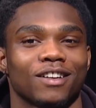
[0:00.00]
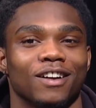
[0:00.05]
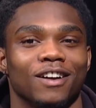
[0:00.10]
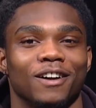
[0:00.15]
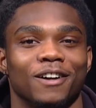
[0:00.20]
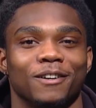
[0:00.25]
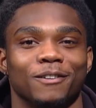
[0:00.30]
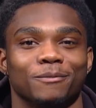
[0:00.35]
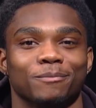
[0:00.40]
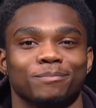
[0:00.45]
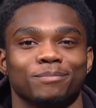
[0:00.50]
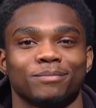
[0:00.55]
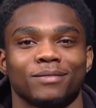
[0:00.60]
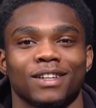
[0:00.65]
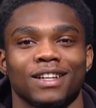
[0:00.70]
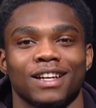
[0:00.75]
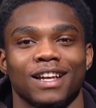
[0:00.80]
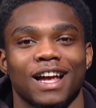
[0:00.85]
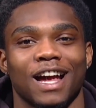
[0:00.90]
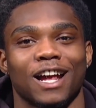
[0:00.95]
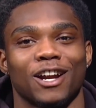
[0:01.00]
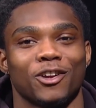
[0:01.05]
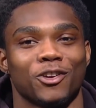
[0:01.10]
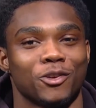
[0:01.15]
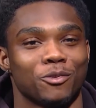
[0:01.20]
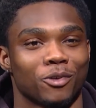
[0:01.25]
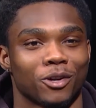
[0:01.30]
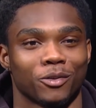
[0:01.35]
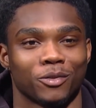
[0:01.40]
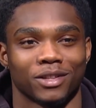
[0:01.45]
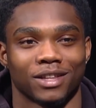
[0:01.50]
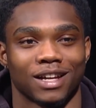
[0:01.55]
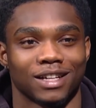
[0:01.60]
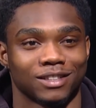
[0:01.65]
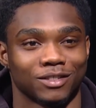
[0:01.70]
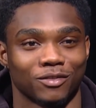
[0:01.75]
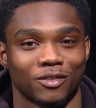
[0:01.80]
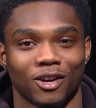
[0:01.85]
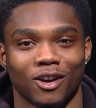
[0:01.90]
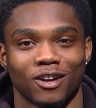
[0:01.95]
Um, I know you work with lots
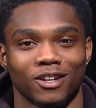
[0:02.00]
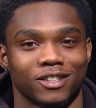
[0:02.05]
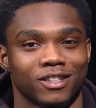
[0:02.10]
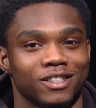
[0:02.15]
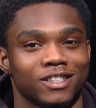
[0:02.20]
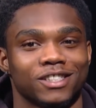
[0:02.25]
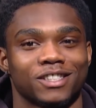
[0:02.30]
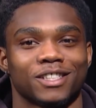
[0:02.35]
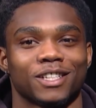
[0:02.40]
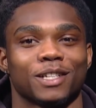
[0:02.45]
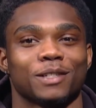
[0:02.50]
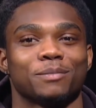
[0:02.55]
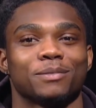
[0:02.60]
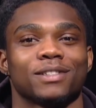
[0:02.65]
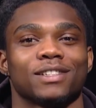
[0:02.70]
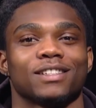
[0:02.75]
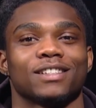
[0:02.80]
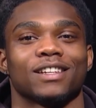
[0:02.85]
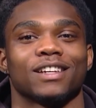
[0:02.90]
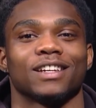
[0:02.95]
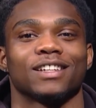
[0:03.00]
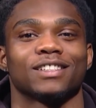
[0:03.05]
of car dealerships and yeah.